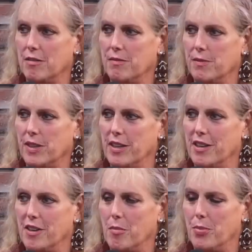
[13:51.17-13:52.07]
of
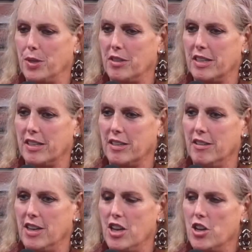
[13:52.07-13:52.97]

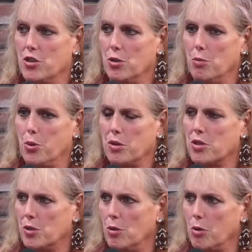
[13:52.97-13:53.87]
ability to
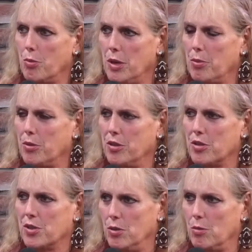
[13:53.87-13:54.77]
put suitable people
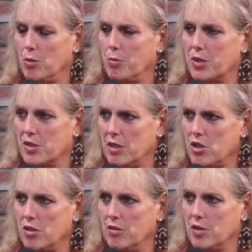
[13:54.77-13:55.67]
into suitable
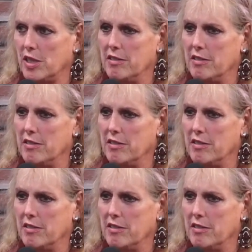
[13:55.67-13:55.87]
positions,